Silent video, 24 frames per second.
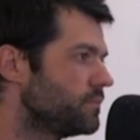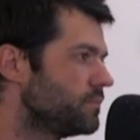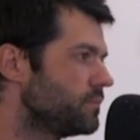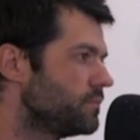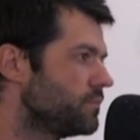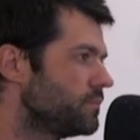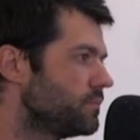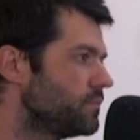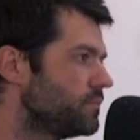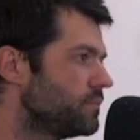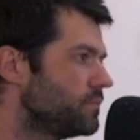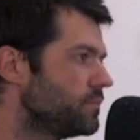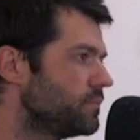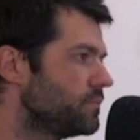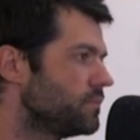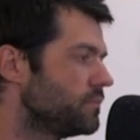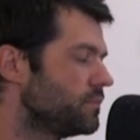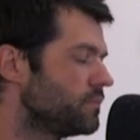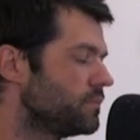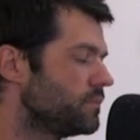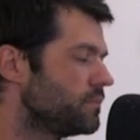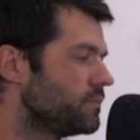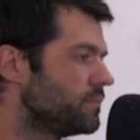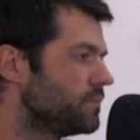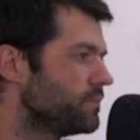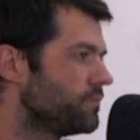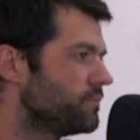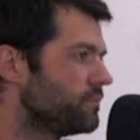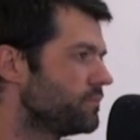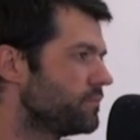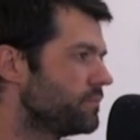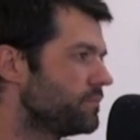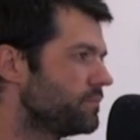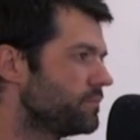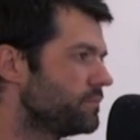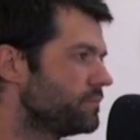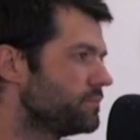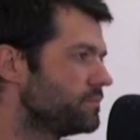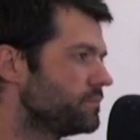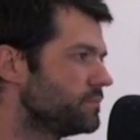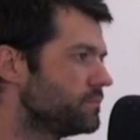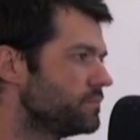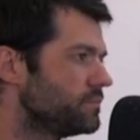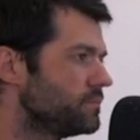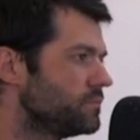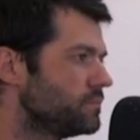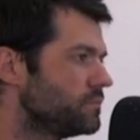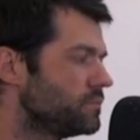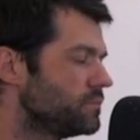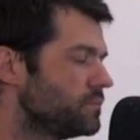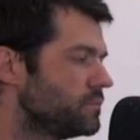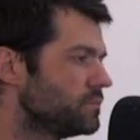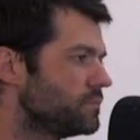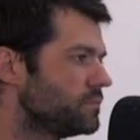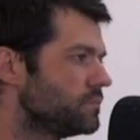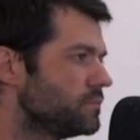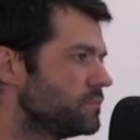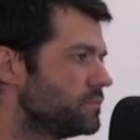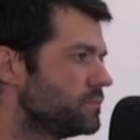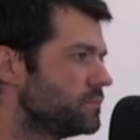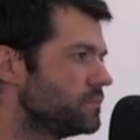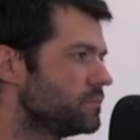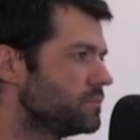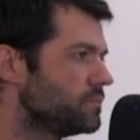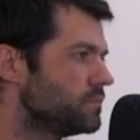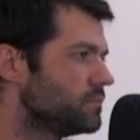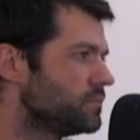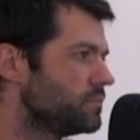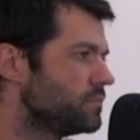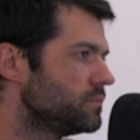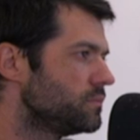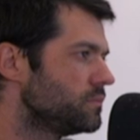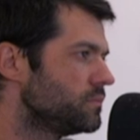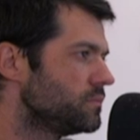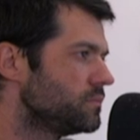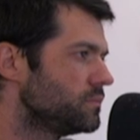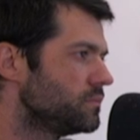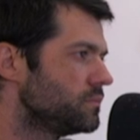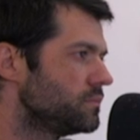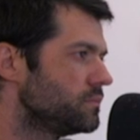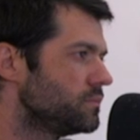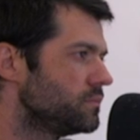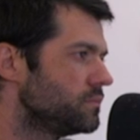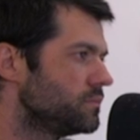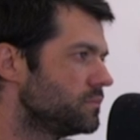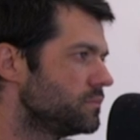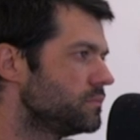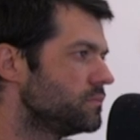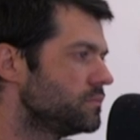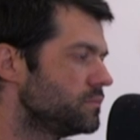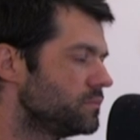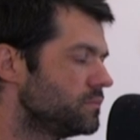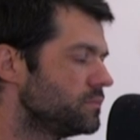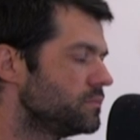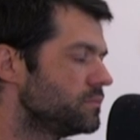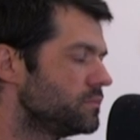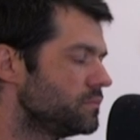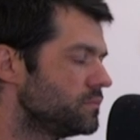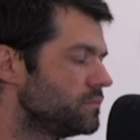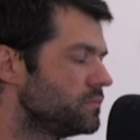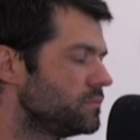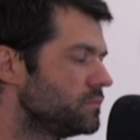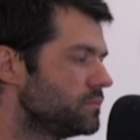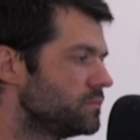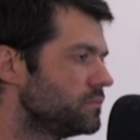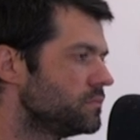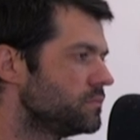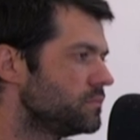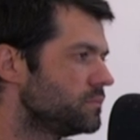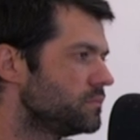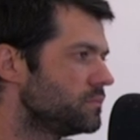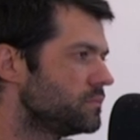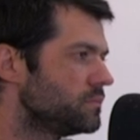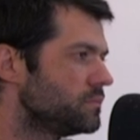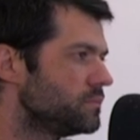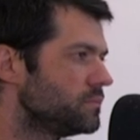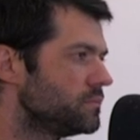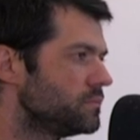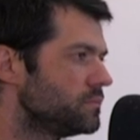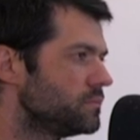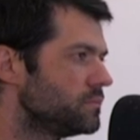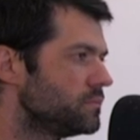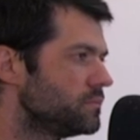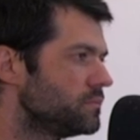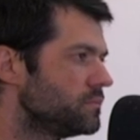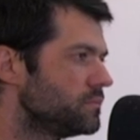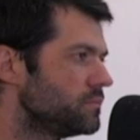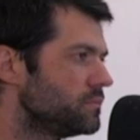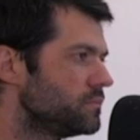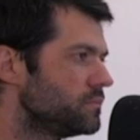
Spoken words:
(not speaking)